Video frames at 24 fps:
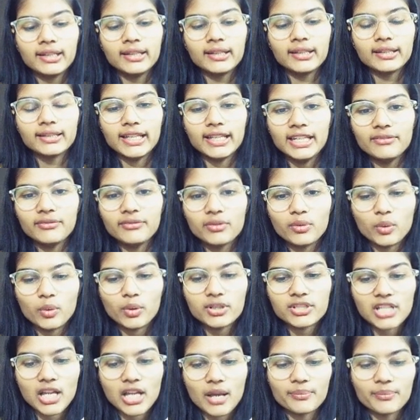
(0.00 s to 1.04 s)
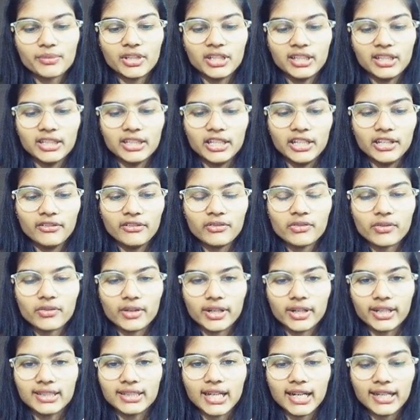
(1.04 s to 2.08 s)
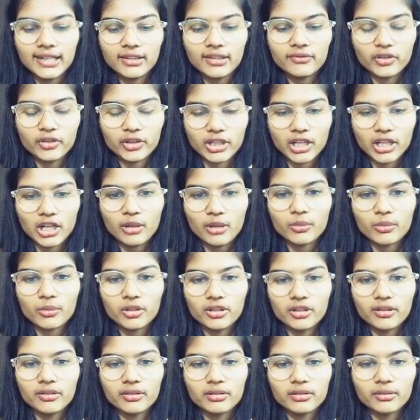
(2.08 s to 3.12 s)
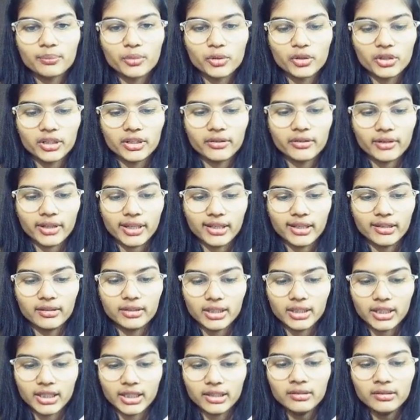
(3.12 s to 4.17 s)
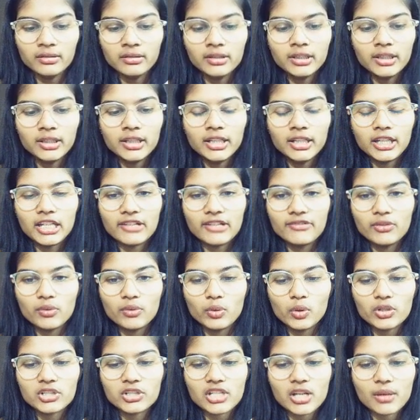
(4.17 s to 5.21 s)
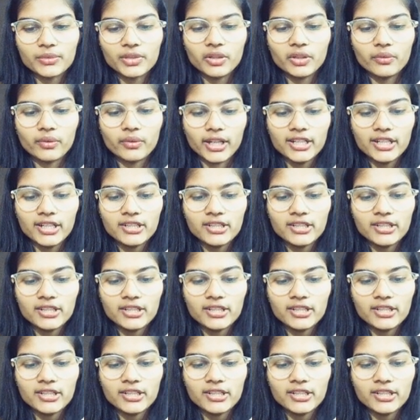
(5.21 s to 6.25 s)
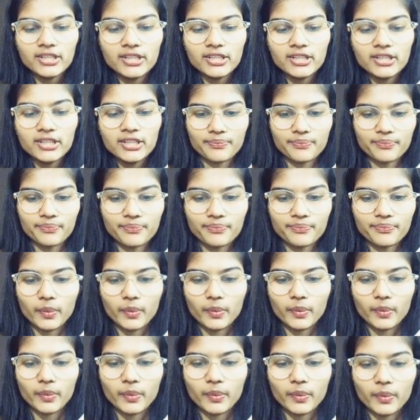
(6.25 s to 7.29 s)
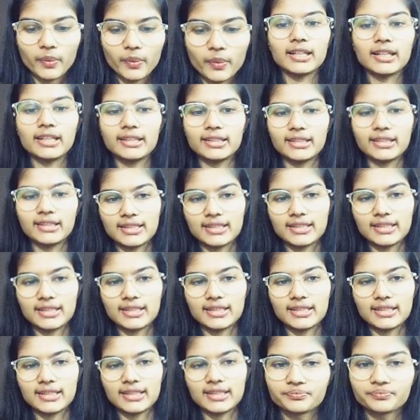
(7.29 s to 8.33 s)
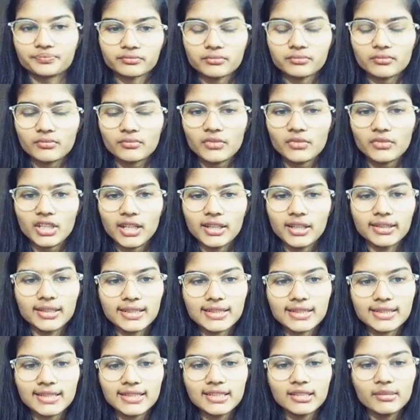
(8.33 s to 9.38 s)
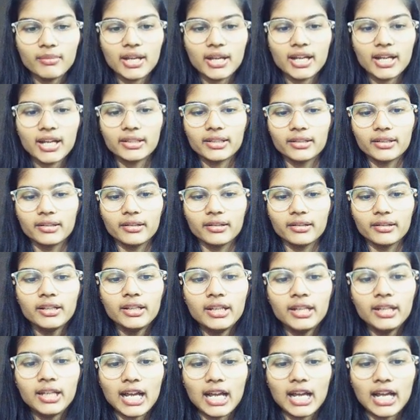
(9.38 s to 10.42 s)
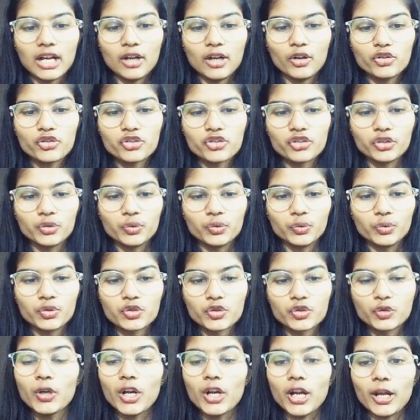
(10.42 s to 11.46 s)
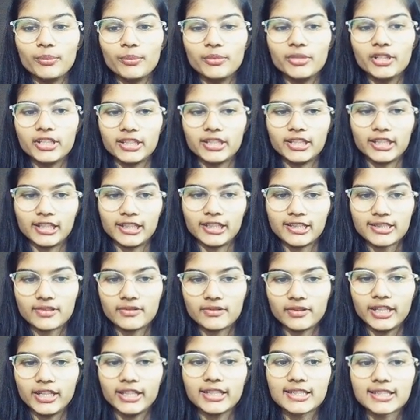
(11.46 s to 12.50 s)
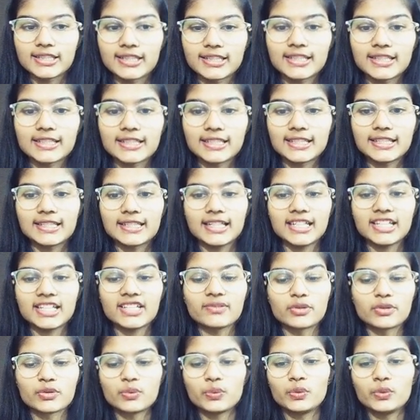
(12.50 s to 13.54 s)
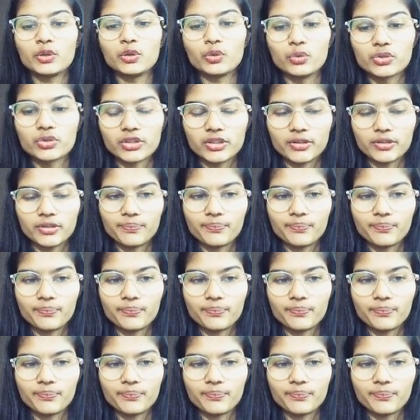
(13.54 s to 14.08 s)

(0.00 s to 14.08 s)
Then if you want something left, write that. For now I'm going to put in none. If you want something right, write that. Right, and like this is the manner how do you do other things, right? This is the syntax which we use.